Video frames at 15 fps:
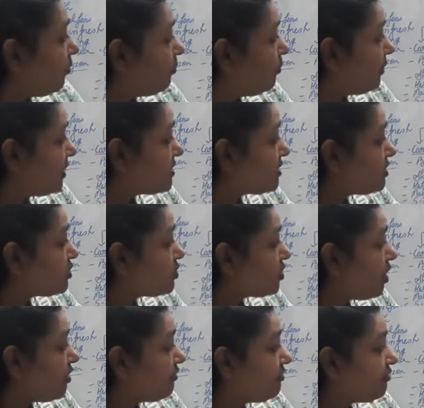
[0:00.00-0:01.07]
Presence
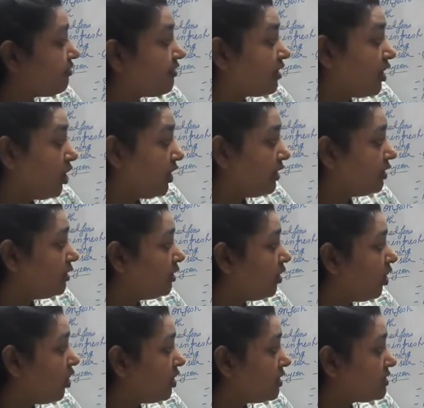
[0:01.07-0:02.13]
of colloidal
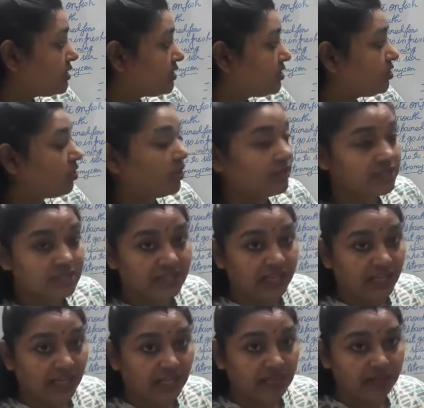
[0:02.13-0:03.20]
or ctenoid
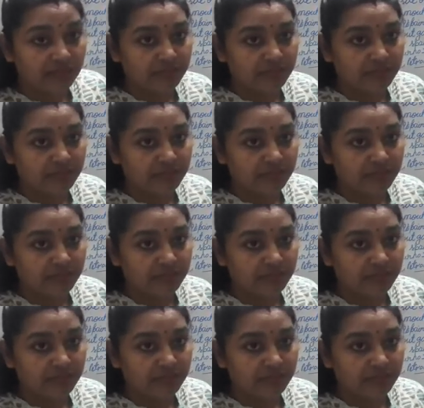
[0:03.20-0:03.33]
scale